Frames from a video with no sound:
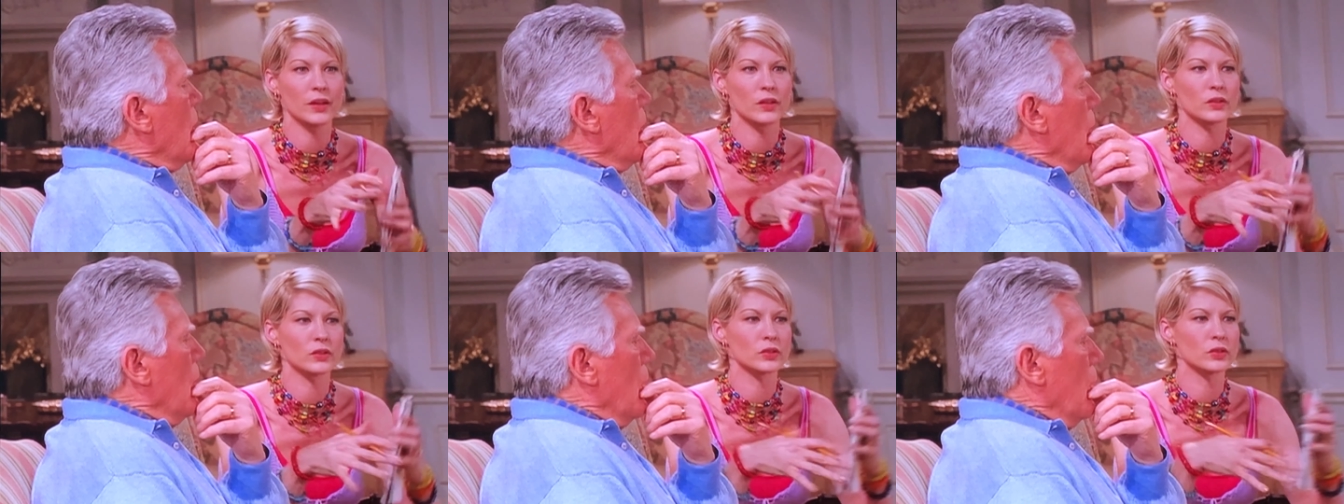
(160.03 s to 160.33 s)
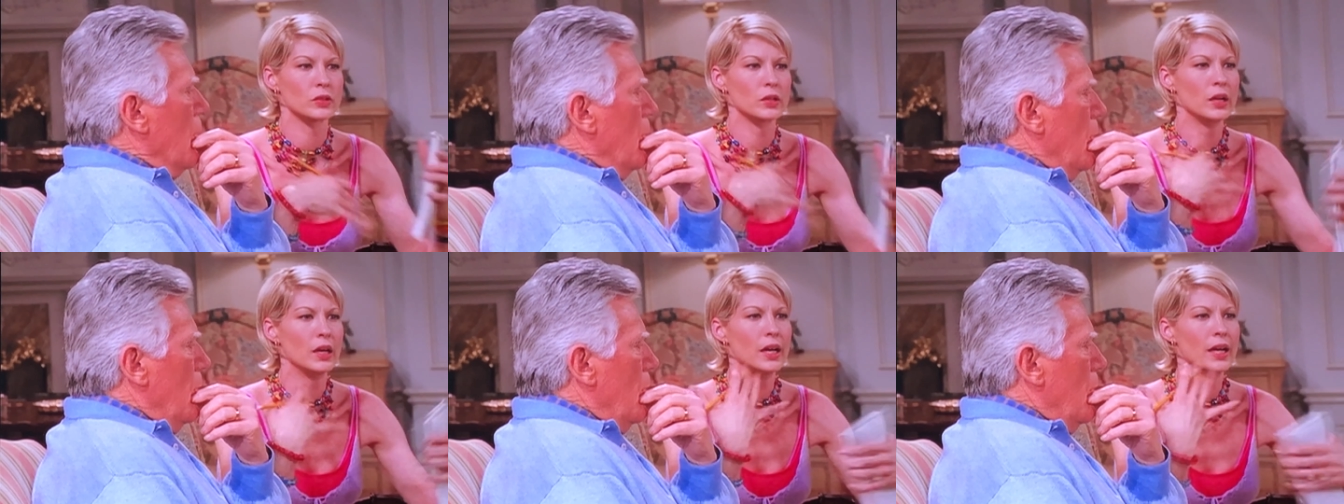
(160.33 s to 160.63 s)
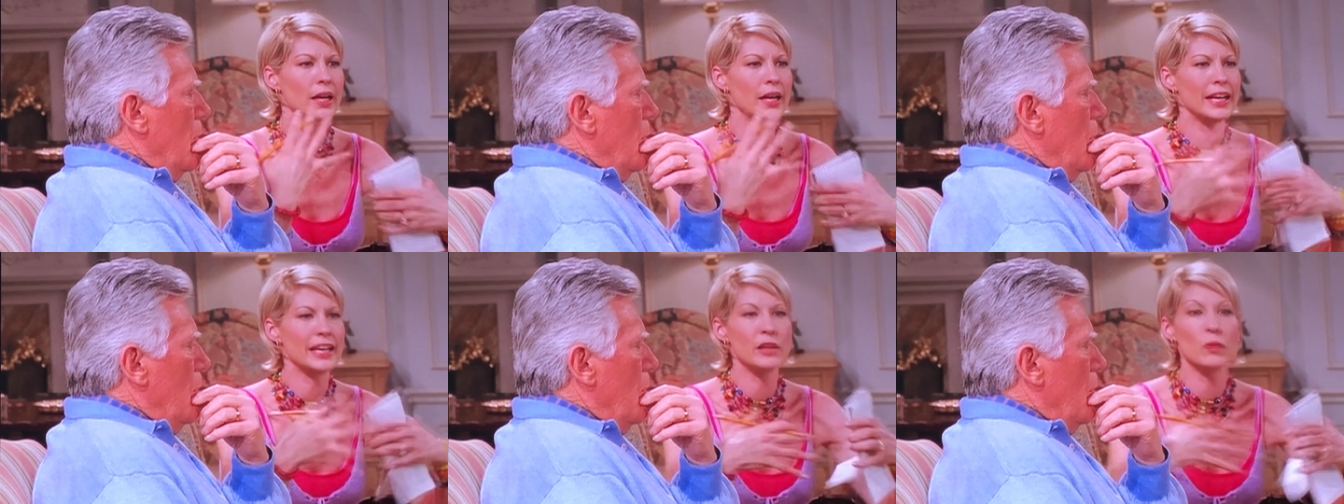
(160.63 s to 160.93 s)
about
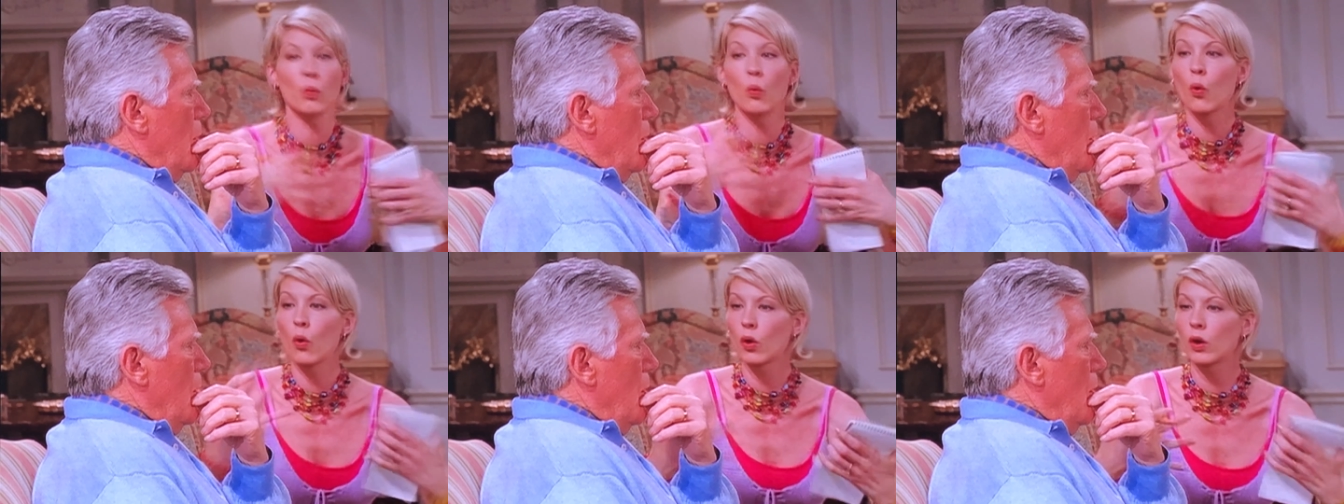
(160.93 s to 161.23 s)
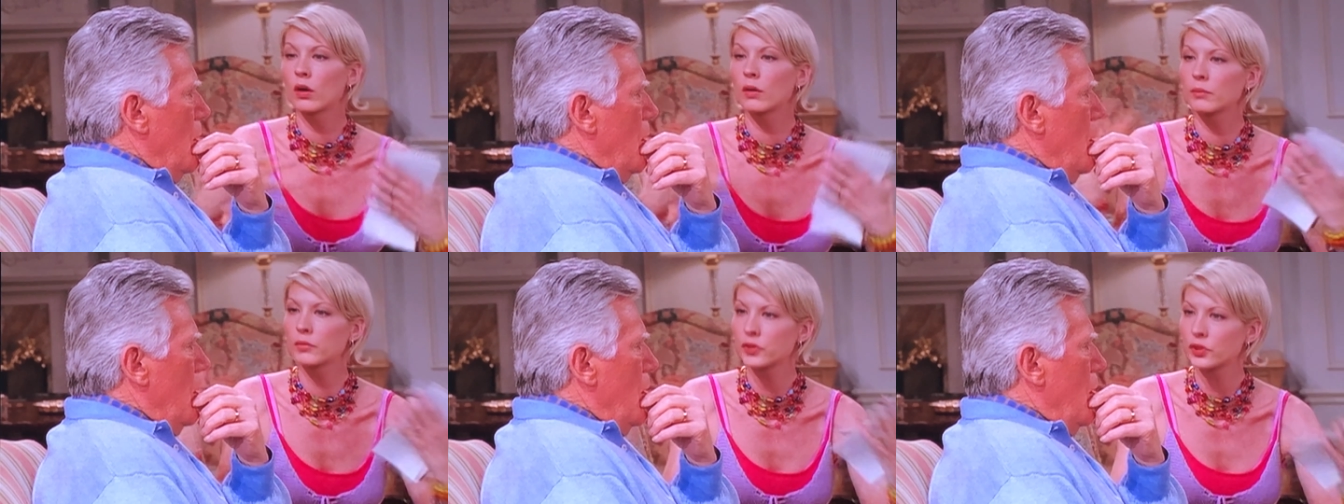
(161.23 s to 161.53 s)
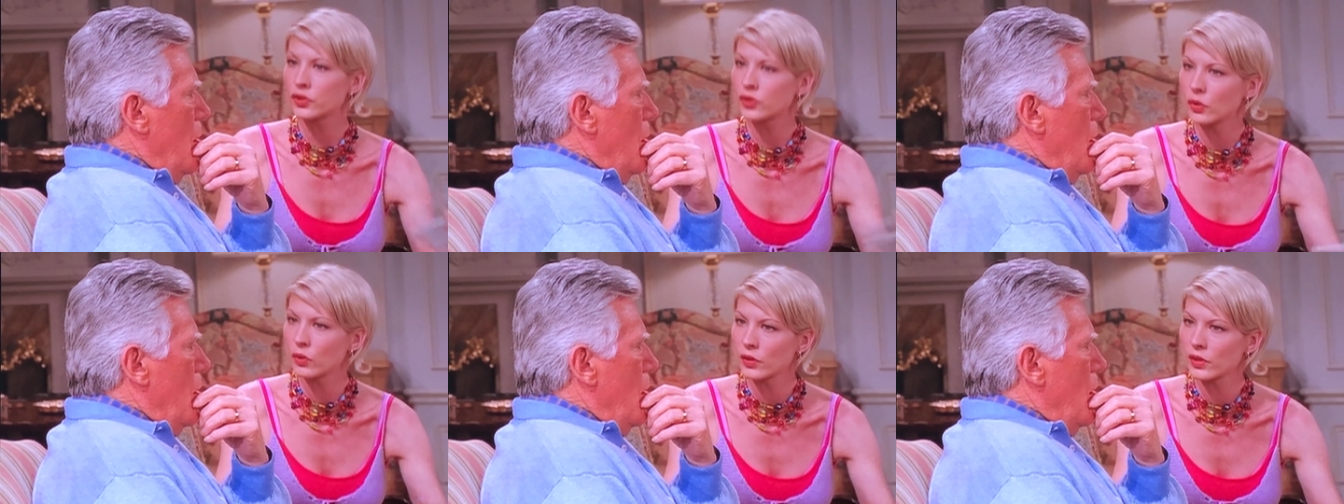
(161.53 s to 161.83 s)
any warm
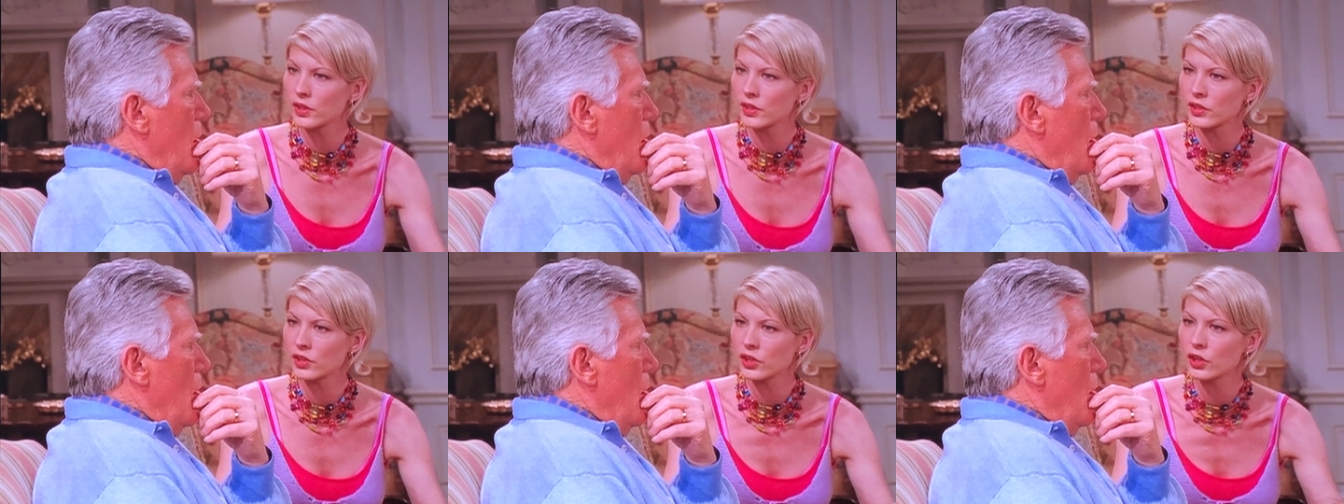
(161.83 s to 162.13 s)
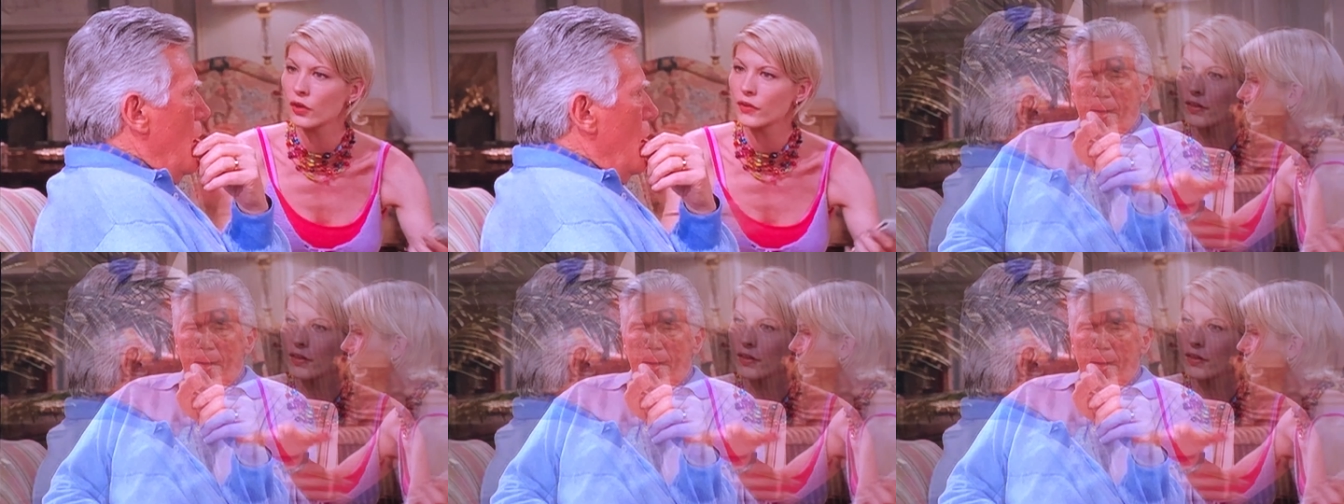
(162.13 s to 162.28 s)
stories,